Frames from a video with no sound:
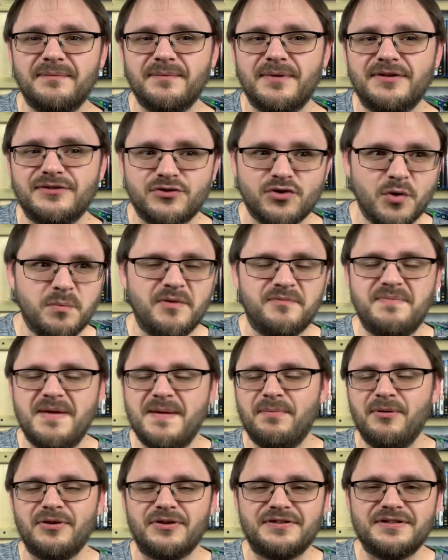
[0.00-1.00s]
his group of
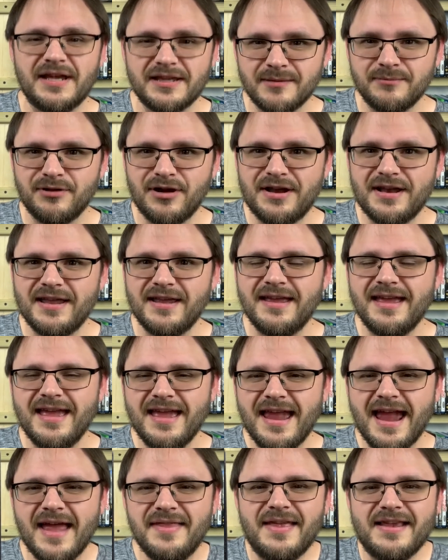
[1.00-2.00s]
people are celebrating.
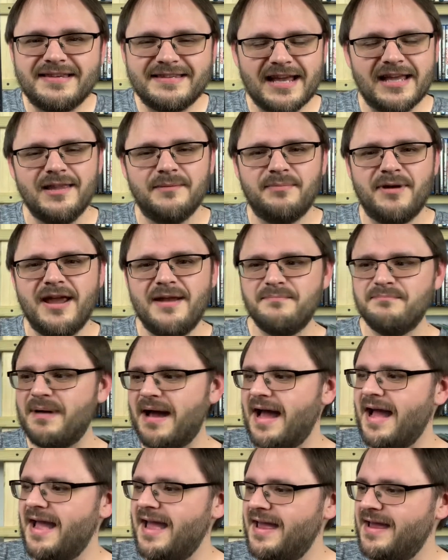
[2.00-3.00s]
And they celebrate
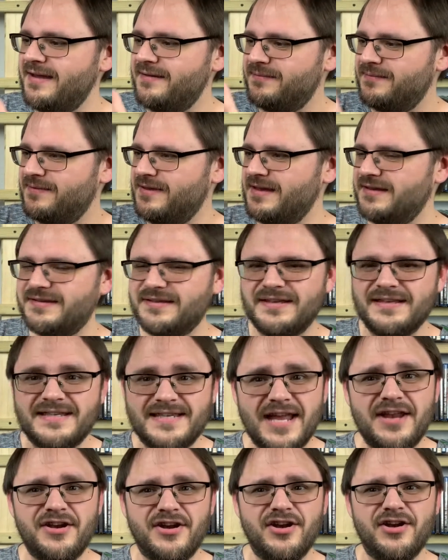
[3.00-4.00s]
by this
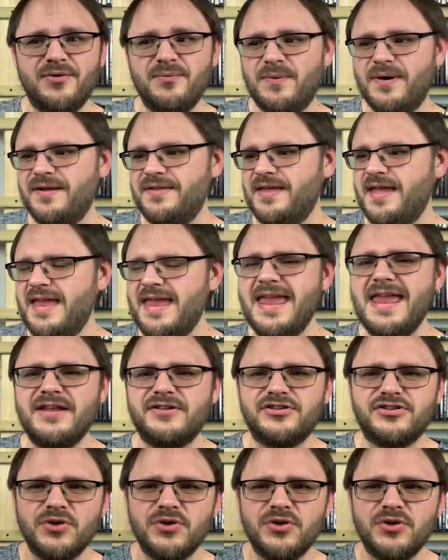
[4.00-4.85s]
dinner where they eat